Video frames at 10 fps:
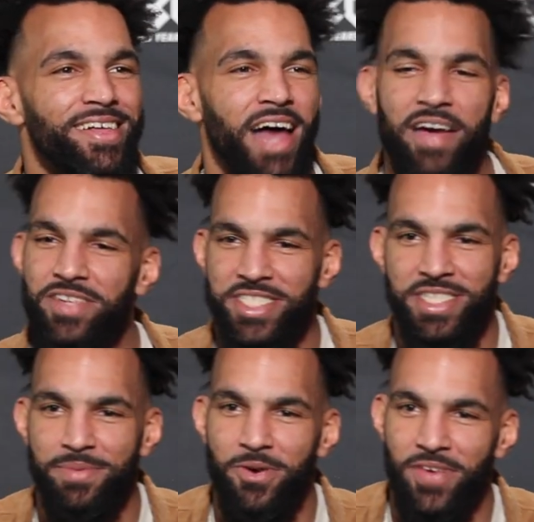I haven't
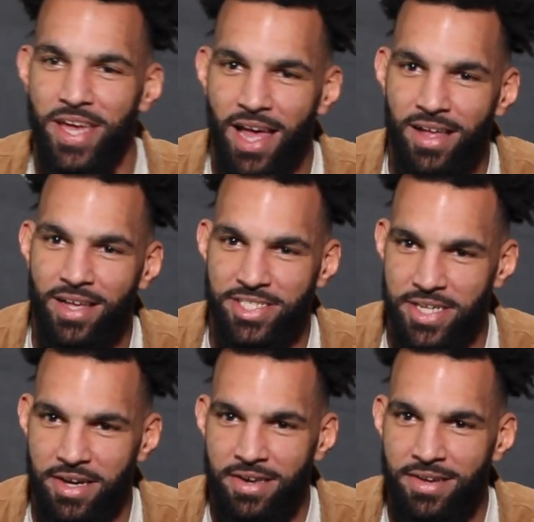seen the movie. Is it
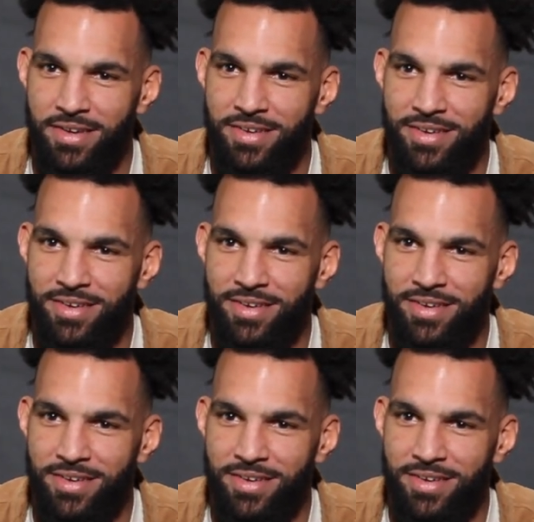good?